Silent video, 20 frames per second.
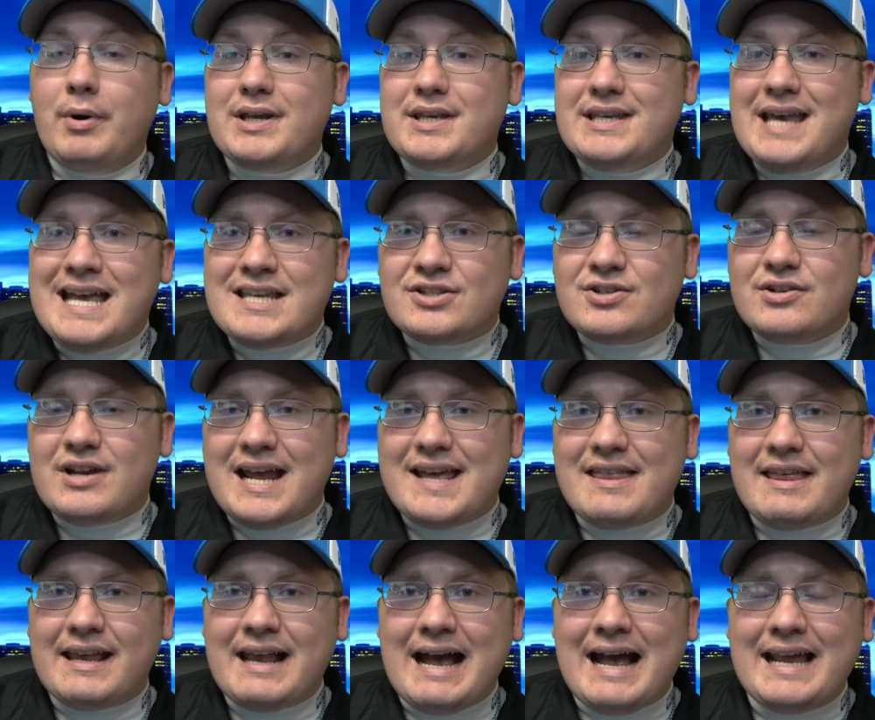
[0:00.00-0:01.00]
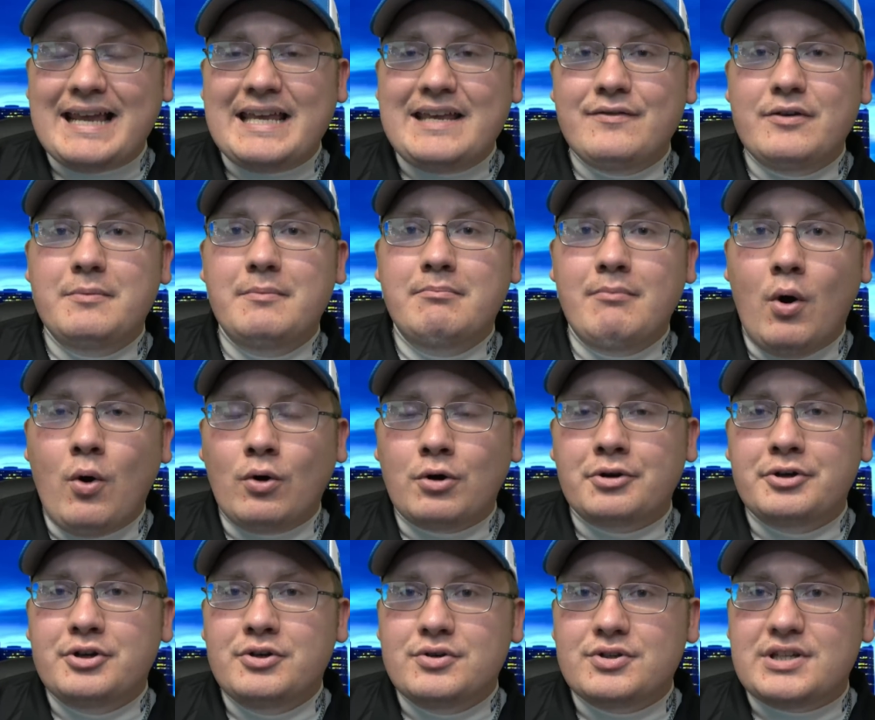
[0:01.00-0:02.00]
yesterday they got even more
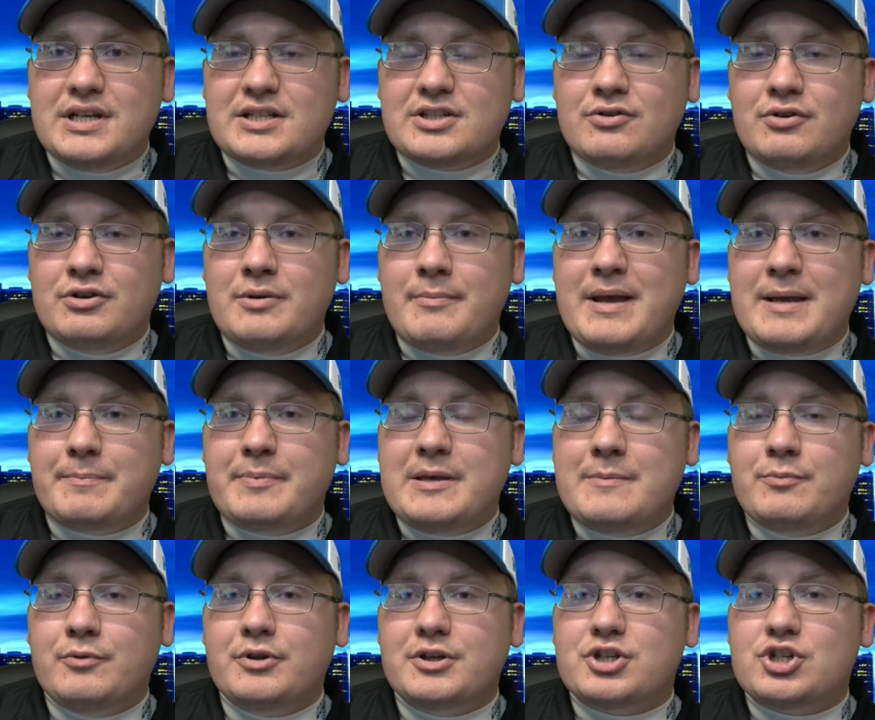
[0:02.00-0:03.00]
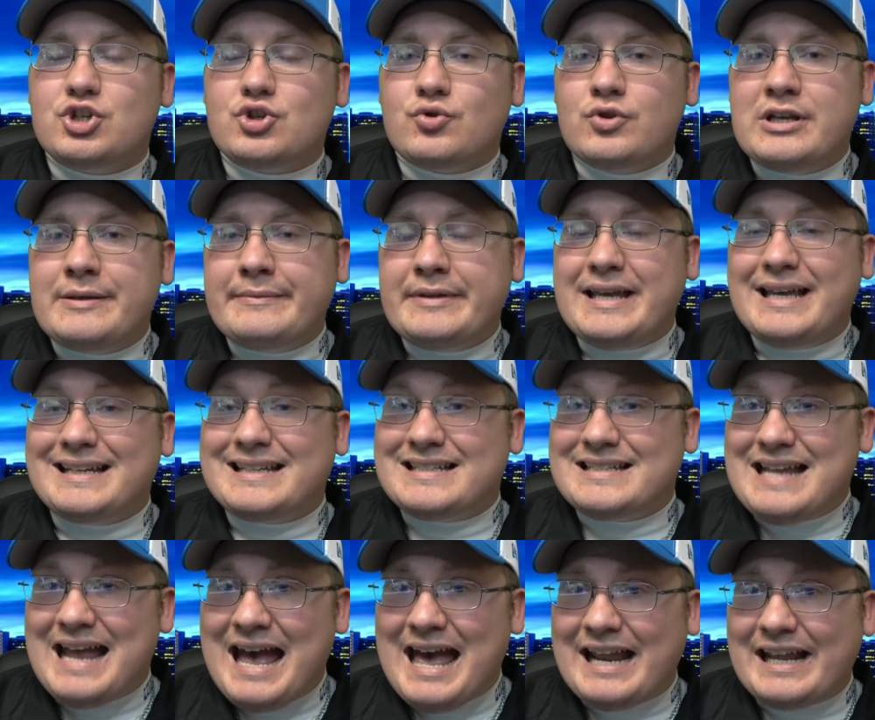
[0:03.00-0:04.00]
news that's going to make people extremely
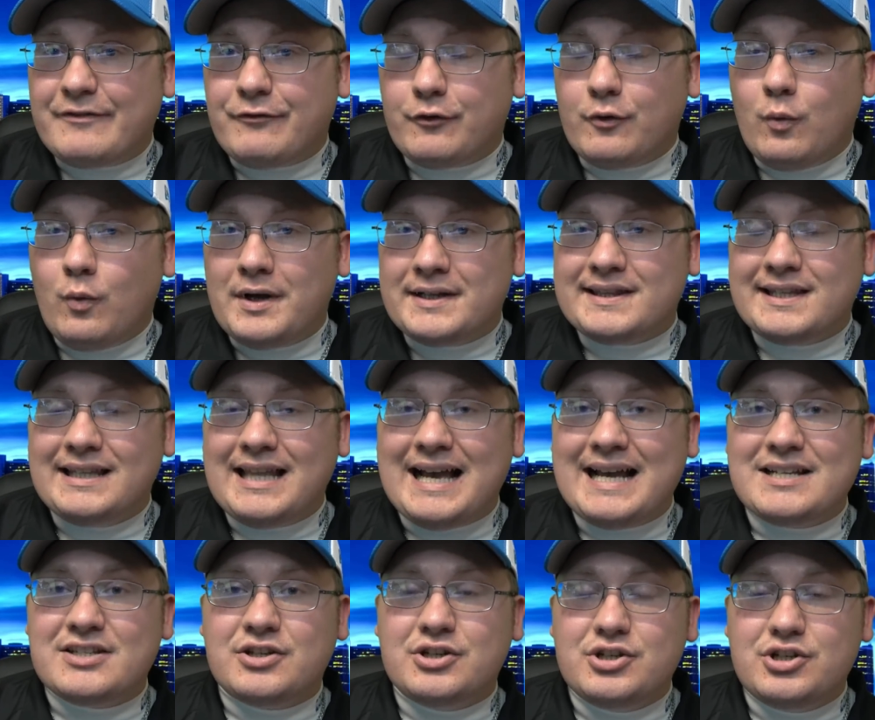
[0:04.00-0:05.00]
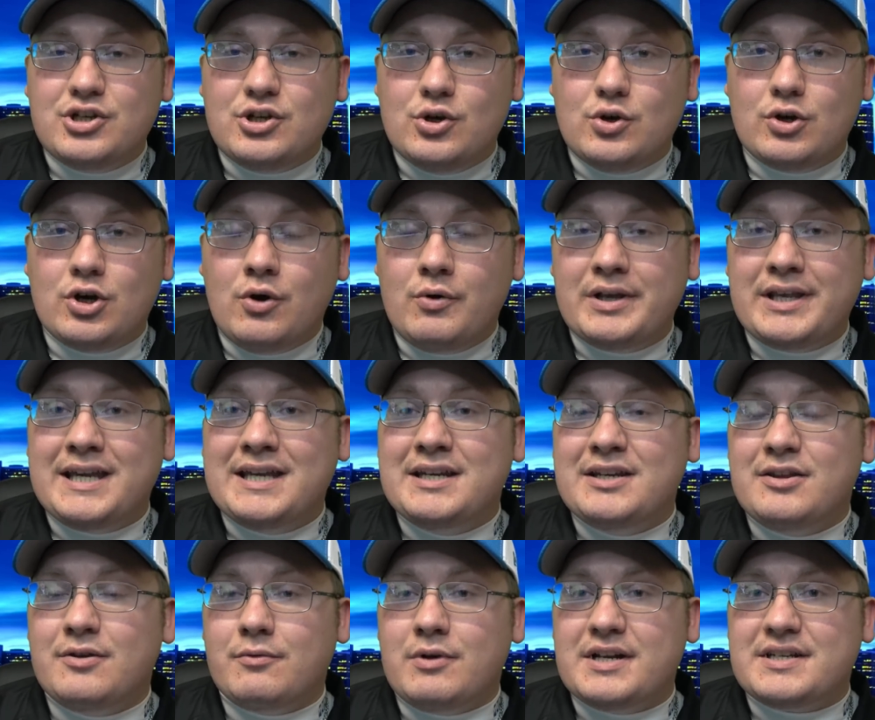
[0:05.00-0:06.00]
ecstatic for what the Lions could do going into
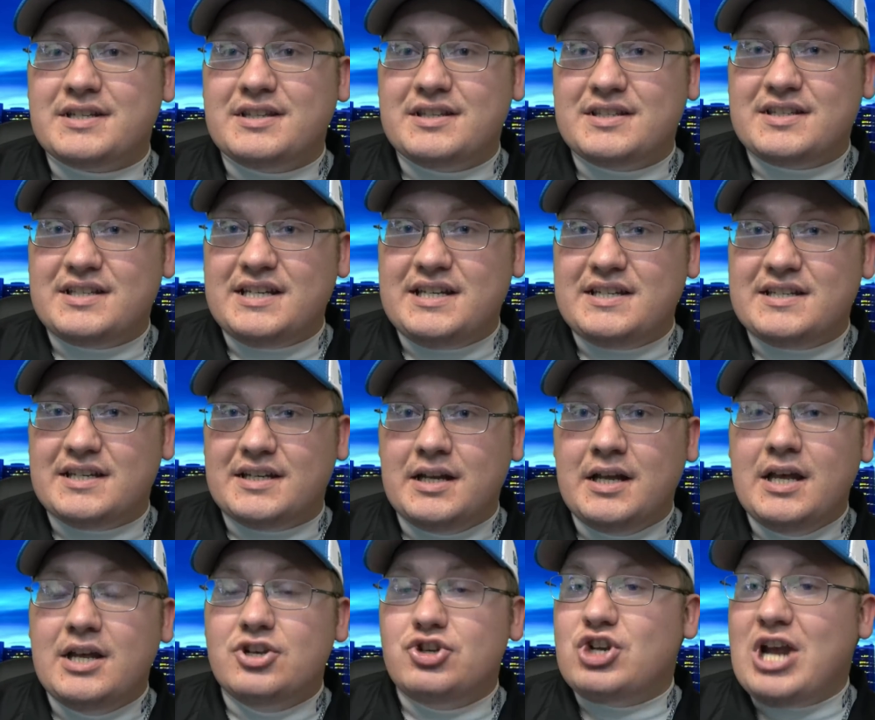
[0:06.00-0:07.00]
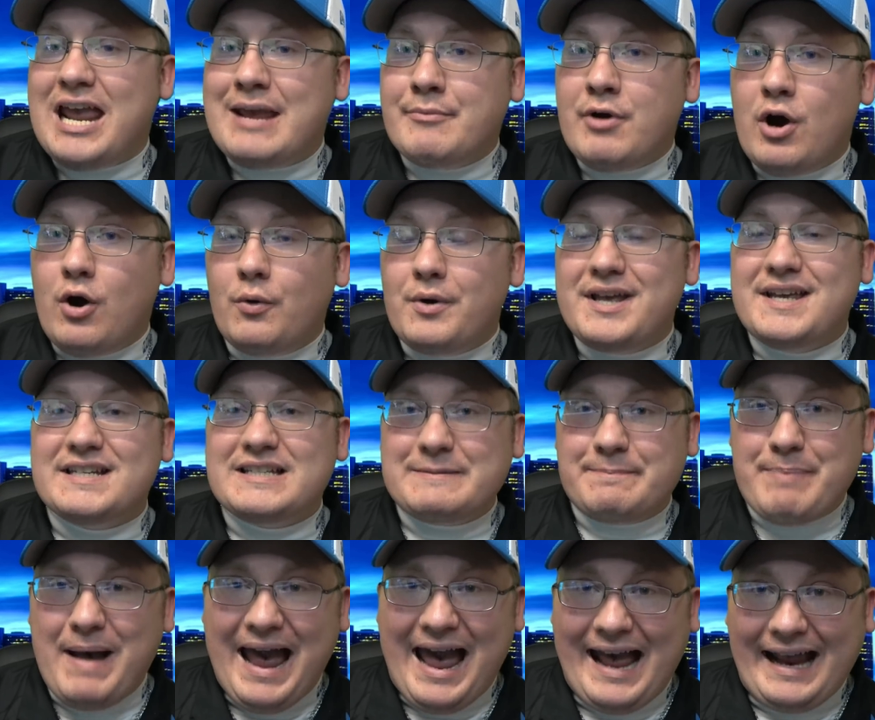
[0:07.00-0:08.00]
the rest of the season. J-Mo is
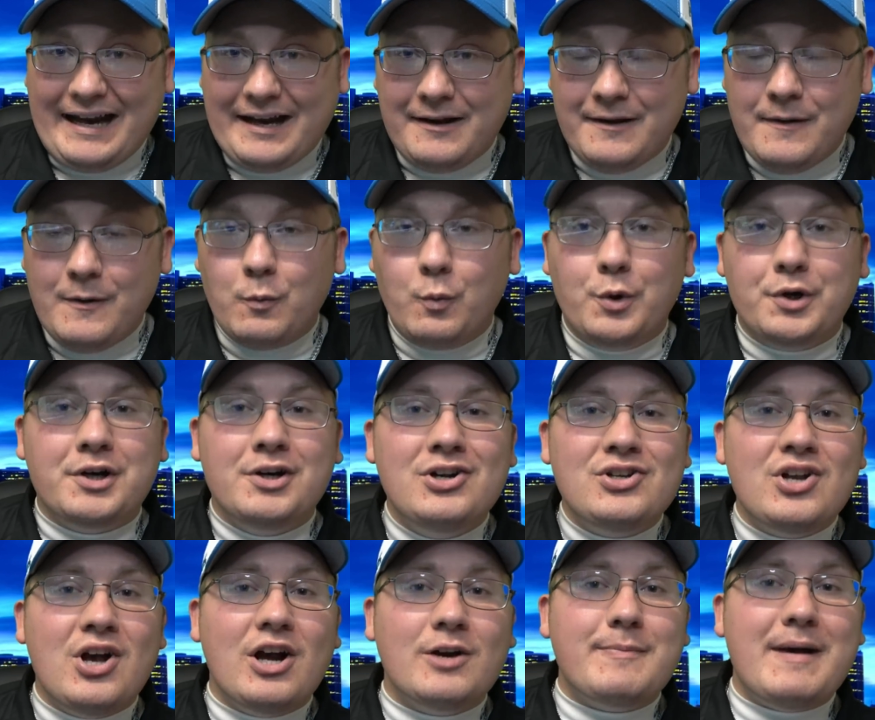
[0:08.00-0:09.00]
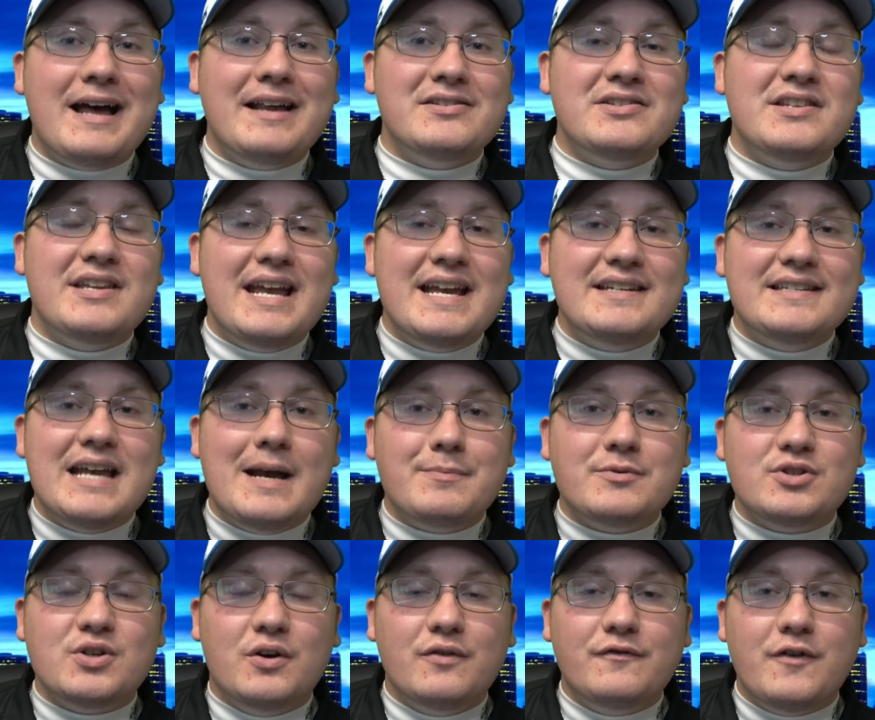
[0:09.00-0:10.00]
back. We're going to talk about it in today's
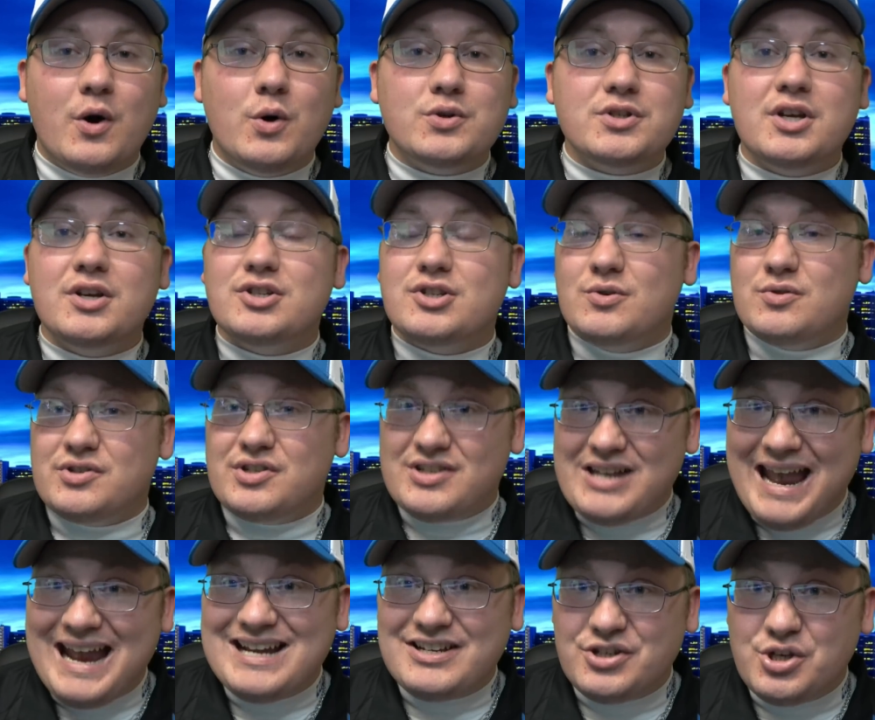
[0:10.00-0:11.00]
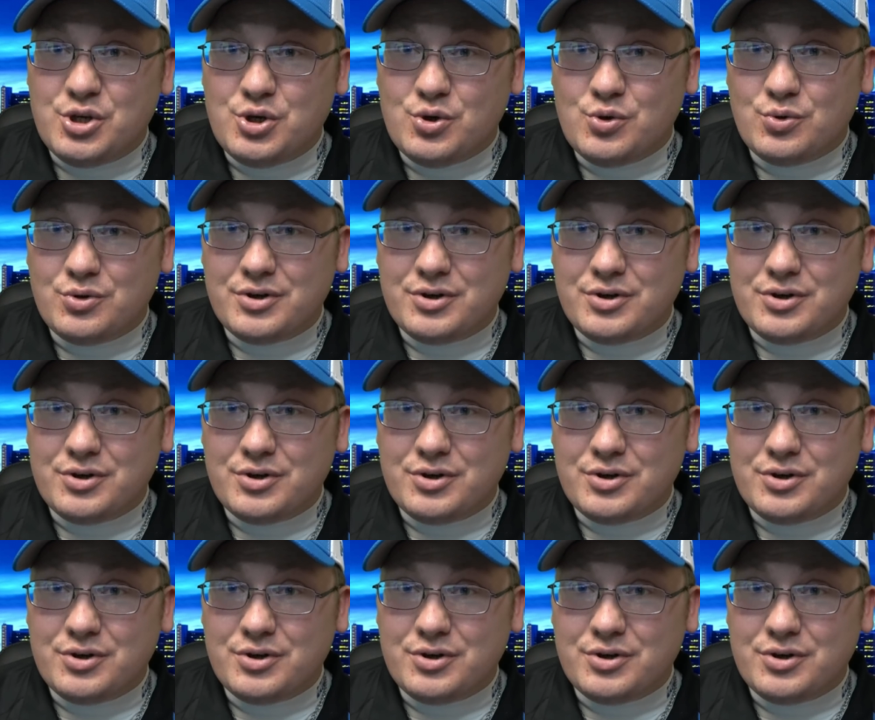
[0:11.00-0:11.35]
episode, folks, so stay tuned.